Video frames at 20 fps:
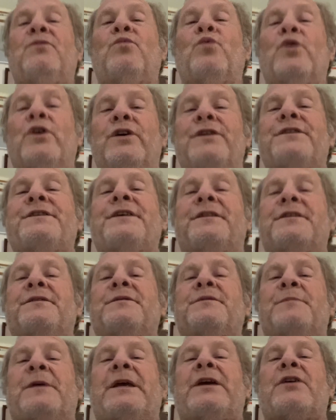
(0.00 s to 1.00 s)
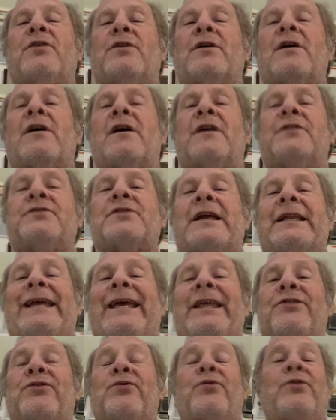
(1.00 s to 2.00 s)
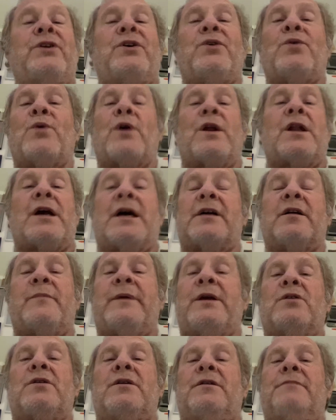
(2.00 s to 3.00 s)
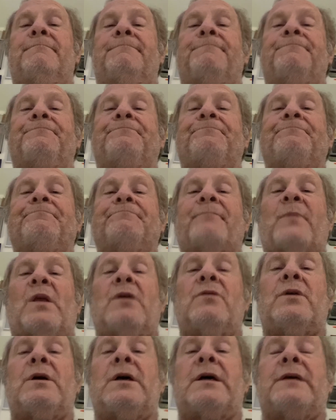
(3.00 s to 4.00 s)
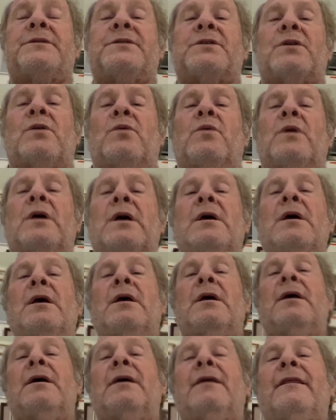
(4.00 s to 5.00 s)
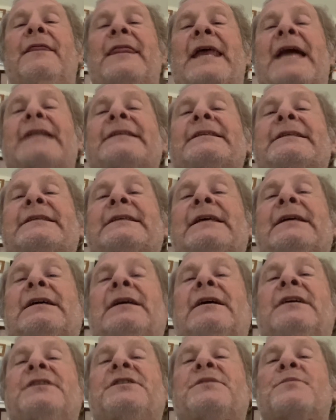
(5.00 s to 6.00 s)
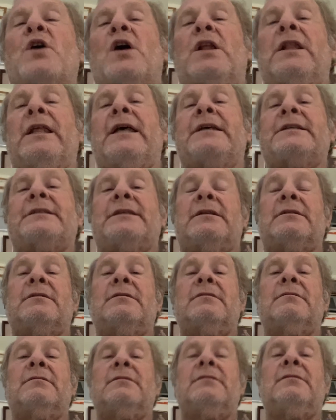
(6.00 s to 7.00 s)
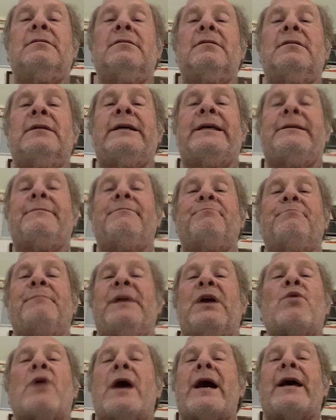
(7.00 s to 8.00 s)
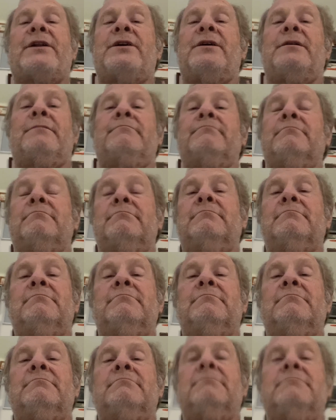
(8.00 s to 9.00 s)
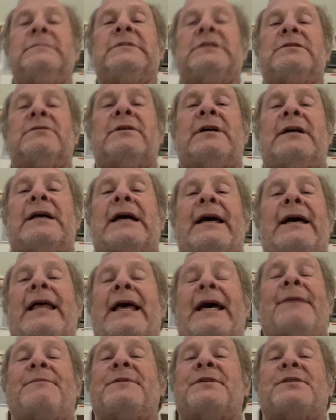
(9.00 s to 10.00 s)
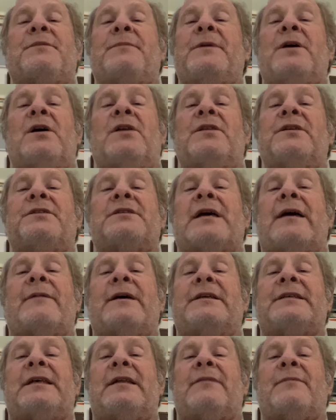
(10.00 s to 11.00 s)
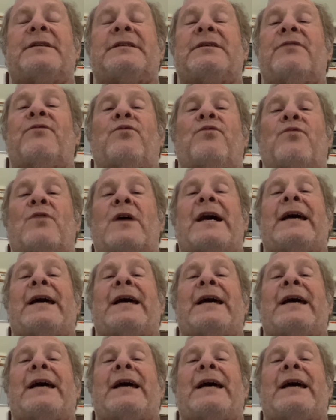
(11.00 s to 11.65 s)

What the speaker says: words that the speaker are trying to get through to you are not going to be heard. Okay, so that's a small lesson. Be quieter. You know, it happens to me all the time. I say to myself, why